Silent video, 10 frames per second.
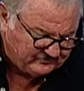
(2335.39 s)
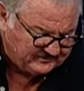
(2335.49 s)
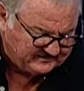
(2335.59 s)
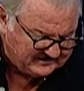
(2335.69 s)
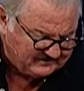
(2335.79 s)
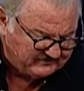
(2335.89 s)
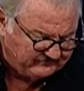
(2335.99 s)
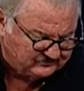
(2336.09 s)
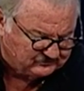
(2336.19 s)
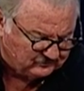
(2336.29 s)
Redeem
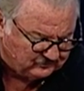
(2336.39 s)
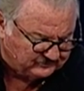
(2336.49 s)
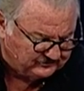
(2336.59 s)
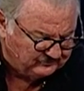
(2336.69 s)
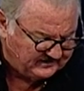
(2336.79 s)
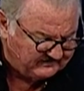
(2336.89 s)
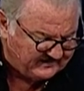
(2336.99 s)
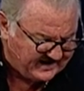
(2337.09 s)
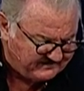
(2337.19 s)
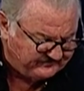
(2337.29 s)
and restore, to give
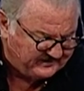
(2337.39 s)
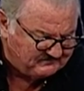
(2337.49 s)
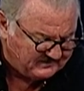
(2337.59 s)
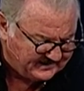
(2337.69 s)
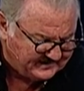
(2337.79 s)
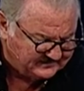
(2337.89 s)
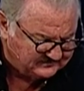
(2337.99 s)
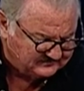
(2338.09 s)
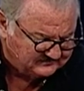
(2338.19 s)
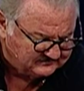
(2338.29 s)
every
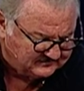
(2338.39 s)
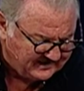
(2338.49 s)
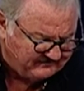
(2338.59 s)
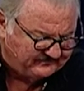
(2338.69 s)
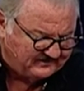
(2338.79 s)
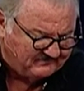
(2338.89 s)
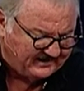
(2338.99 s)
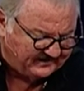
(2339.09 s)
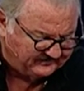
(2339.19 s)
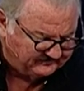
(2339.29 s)
man, every
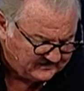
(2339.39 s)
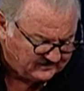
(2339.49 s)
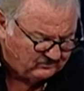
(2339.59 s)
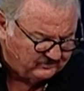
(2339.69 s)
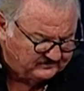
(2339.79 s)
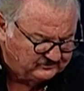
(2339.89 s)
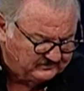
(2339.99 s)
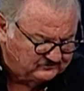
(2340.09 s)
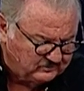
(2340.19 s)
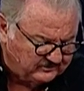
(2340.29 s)
man, according to
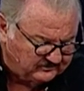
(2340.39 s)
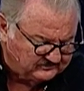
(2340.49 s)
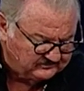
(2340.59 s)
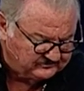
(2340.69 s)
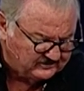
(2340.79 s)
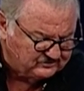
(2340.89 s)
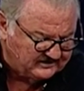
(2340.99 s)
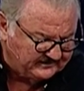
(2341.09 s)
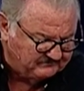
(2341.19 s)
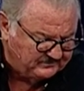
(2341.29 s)
his work, so
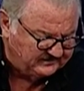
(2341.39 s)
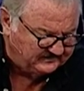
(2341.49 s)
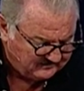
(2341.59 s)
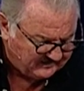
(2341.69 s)
shall it be.